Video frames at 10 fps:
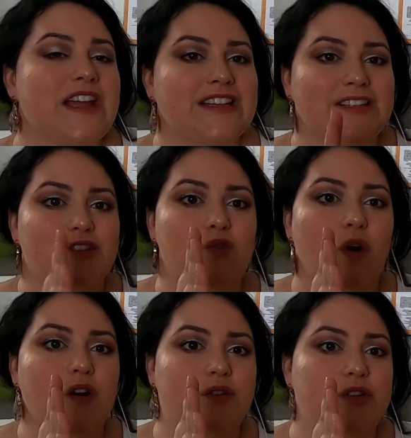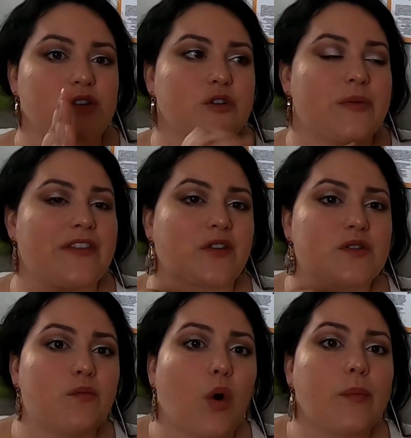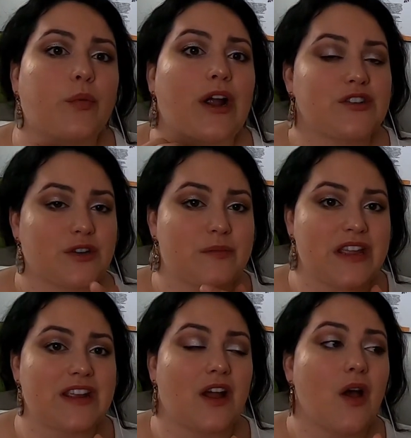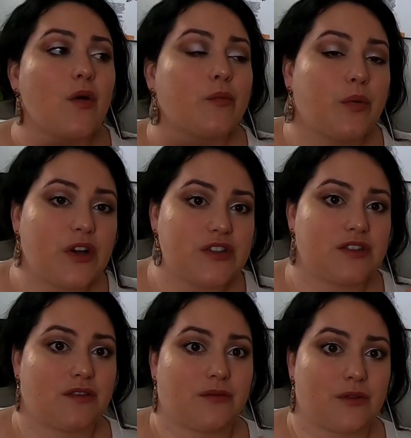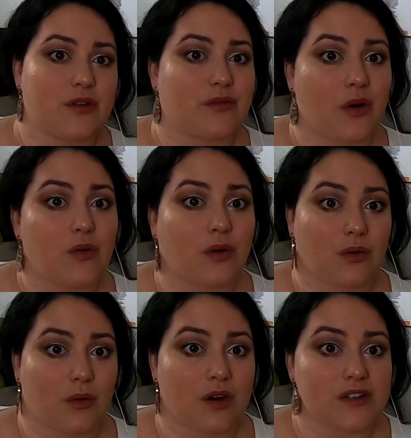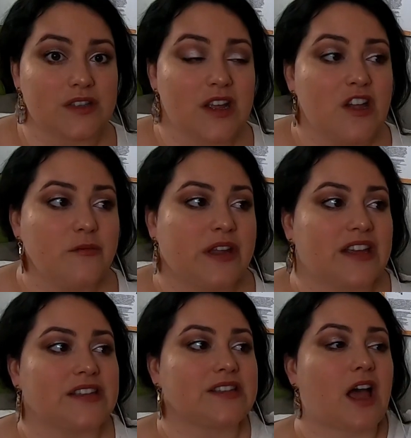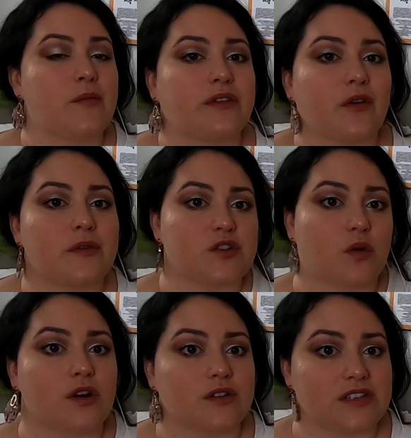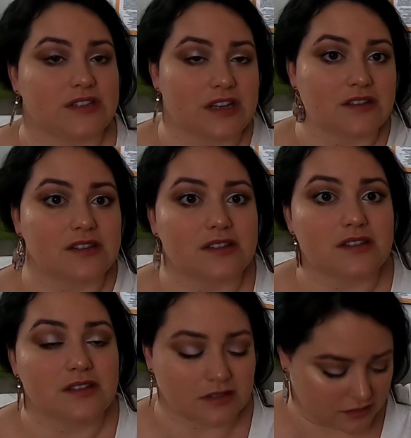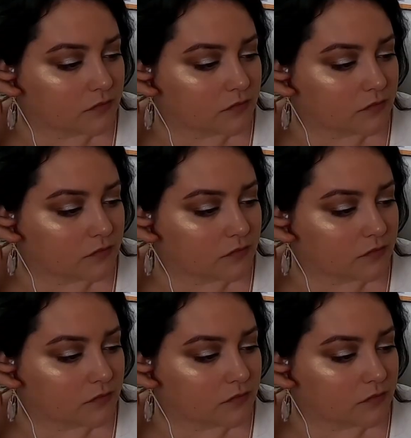it's a shorter tube, and there's more pressure being pushed through your vocal cords because it's coming from a shorter distance.